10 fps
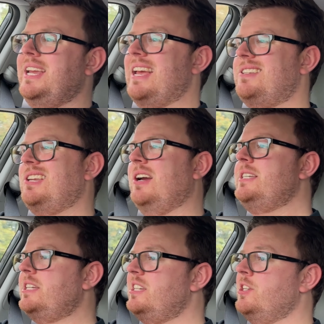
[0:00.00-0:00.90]
You get side
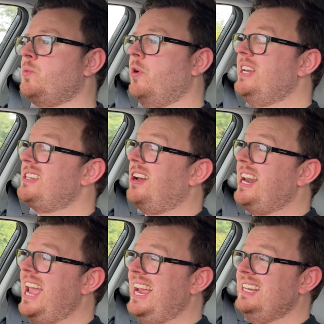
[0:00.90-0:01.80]
distance warning,
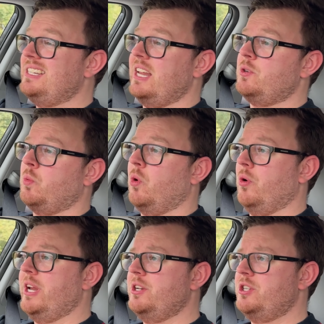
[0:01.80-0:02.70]
side exit warning